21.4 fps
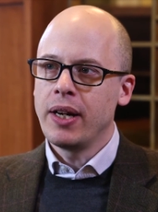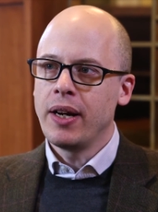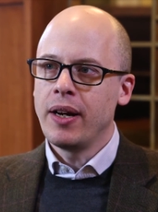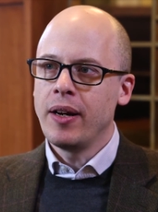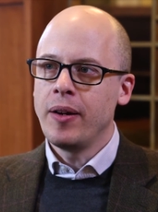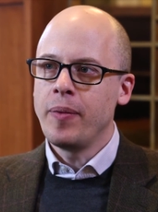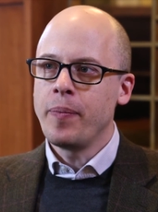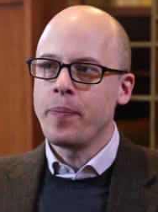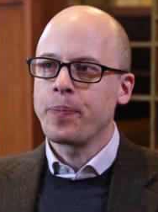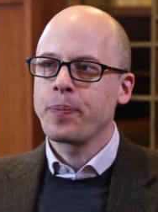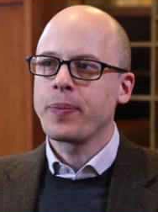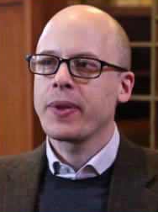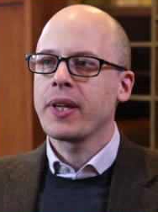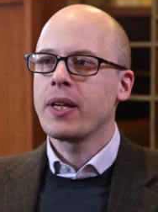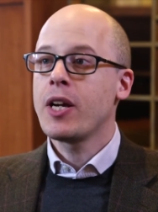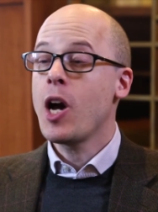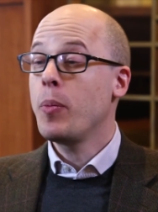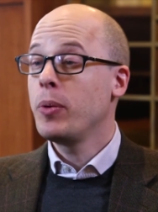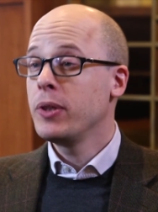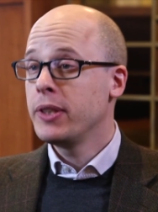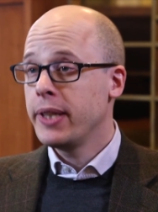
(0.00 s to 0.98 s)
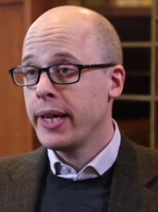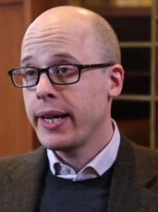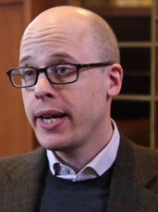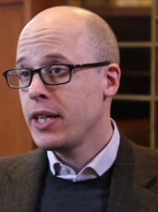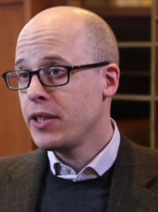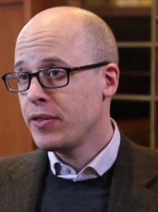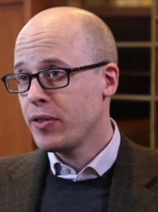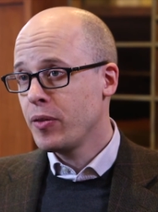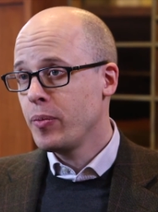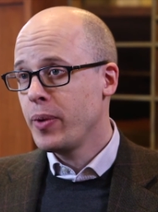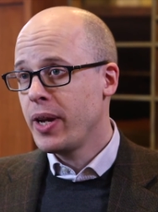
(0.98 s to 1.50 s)
Um, a couple
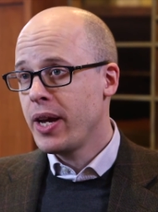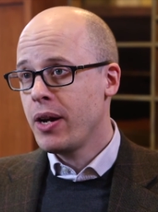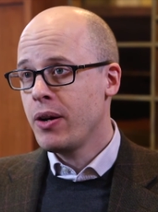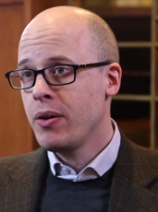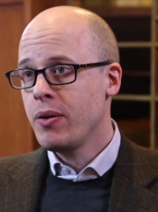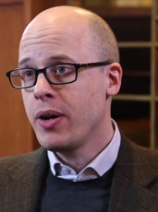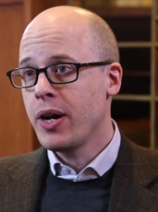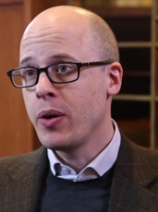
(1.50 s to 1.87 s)
decades from now,